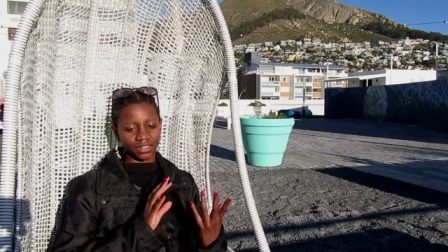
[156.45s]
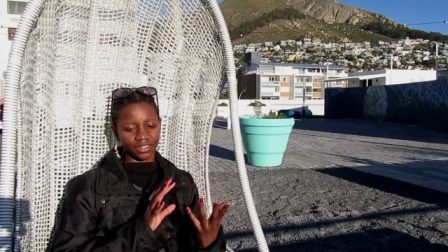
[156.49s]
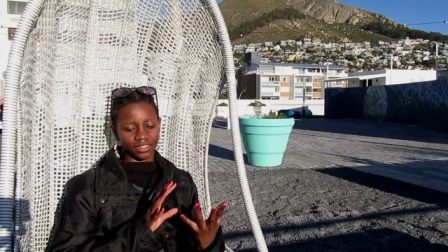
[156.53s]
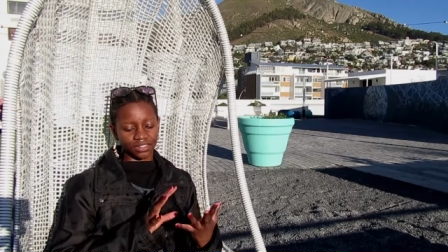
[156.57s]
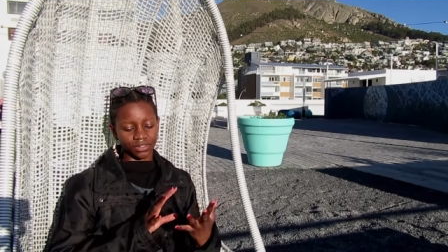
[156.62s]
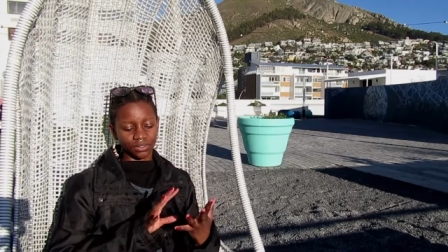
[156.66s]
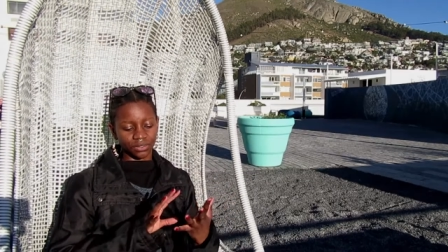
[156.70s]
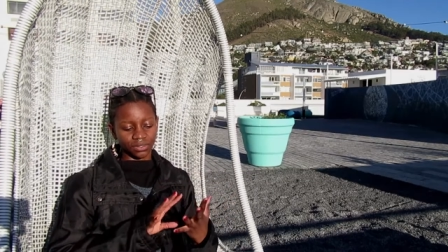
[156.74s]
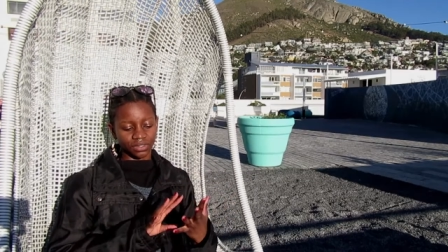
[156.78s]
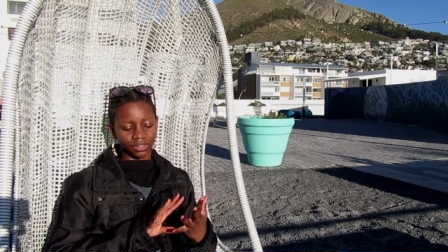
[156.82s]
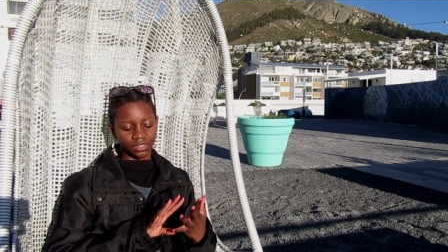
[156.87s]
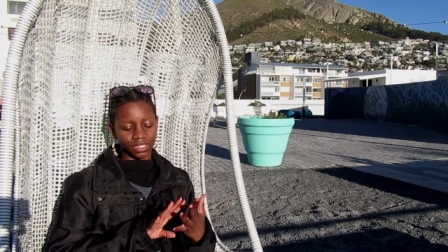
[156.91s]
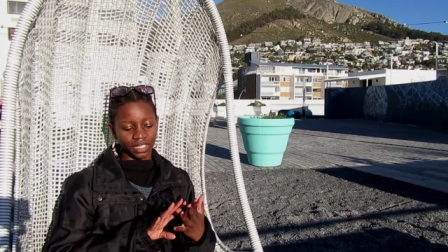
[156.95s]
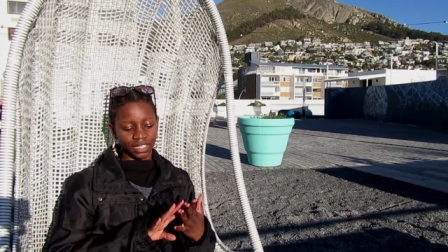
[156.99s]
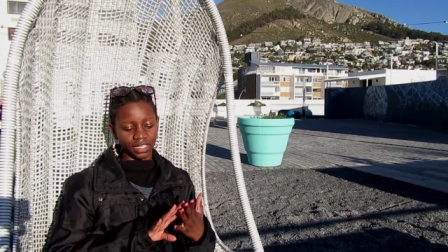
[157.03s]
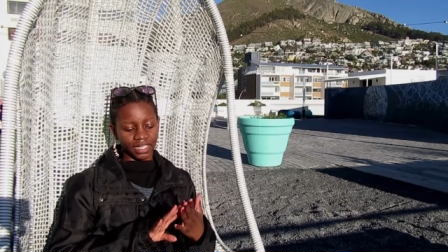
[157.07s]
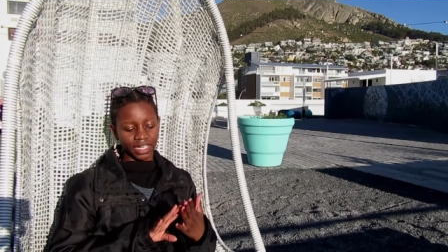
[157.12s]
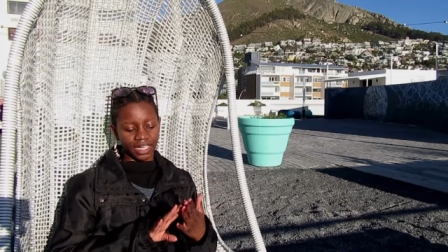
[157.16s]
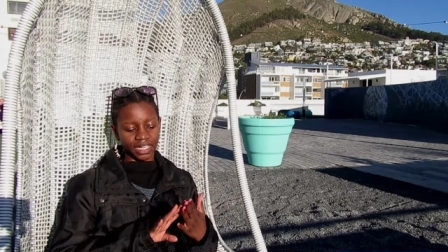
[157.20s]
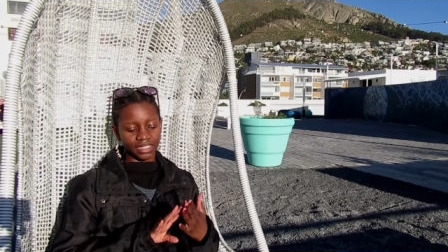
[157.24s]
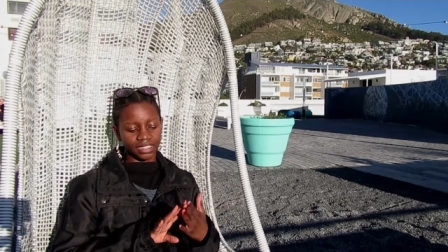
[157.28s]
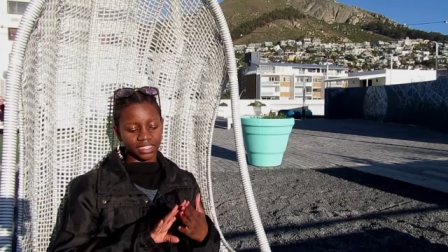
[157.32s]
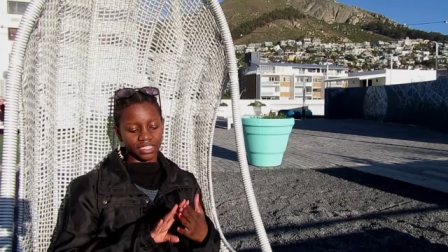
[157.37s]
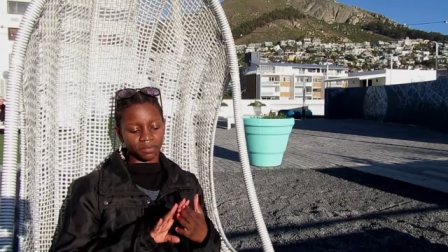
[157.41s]
This all,
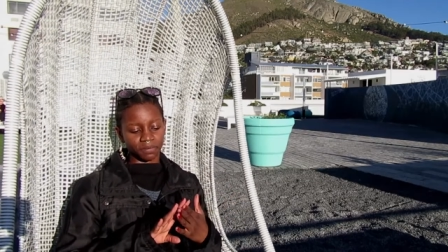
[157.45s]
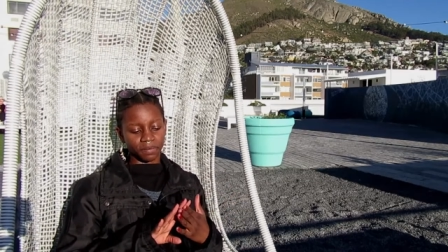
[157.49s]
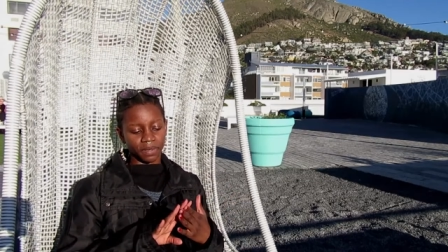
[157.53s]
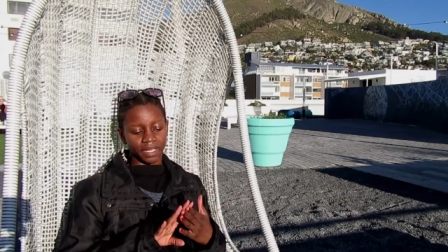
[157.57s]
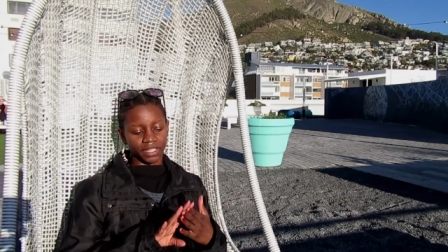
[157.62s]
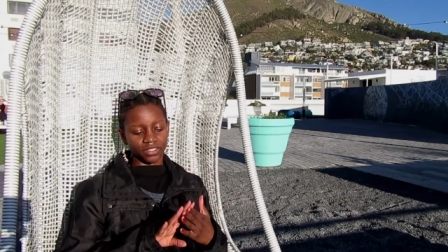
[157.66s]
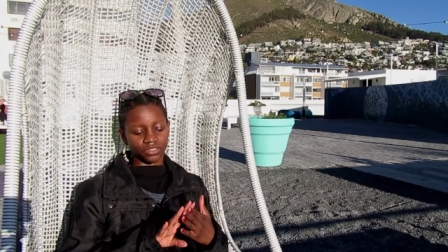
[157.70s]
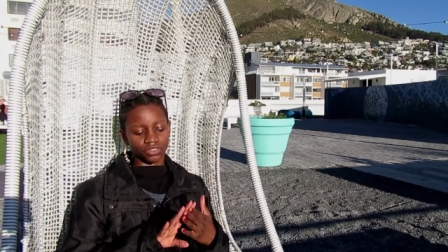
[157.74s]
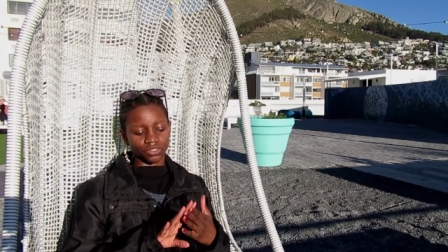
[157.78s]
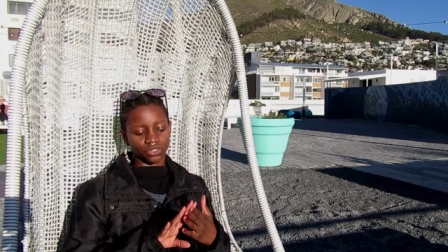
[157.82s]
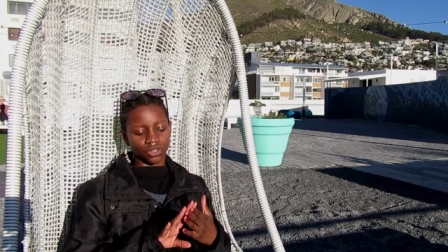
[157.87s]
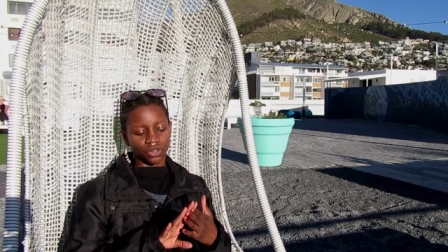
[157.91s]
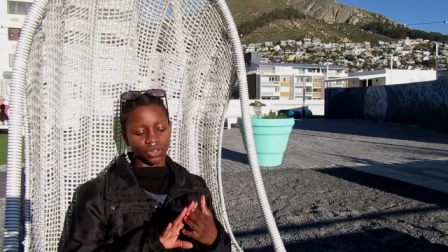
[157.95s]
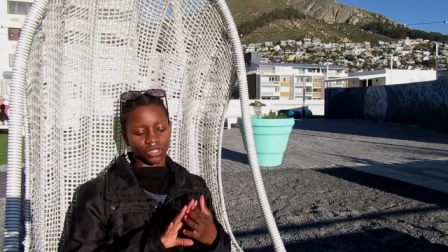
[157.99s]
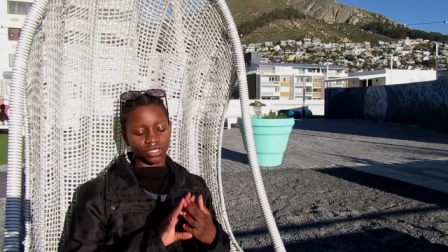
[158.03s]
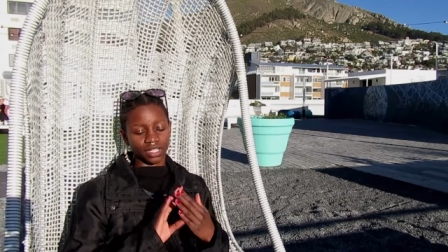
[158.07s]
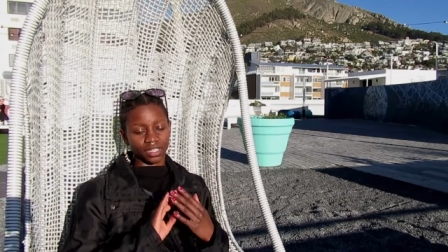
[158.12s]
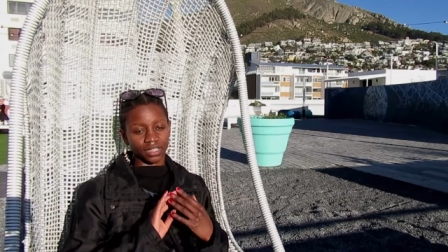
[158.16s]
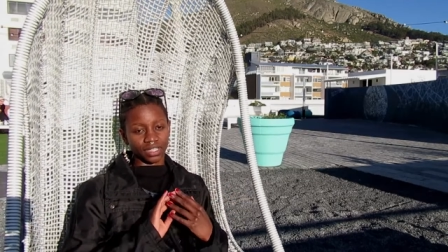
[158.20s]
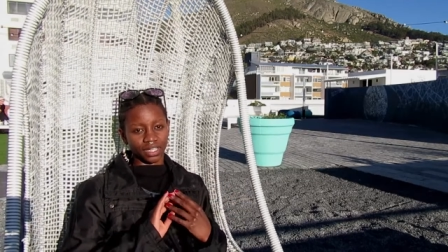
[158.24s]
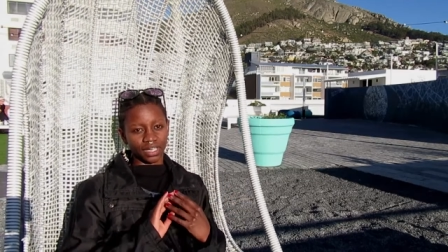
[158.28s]
again, depends on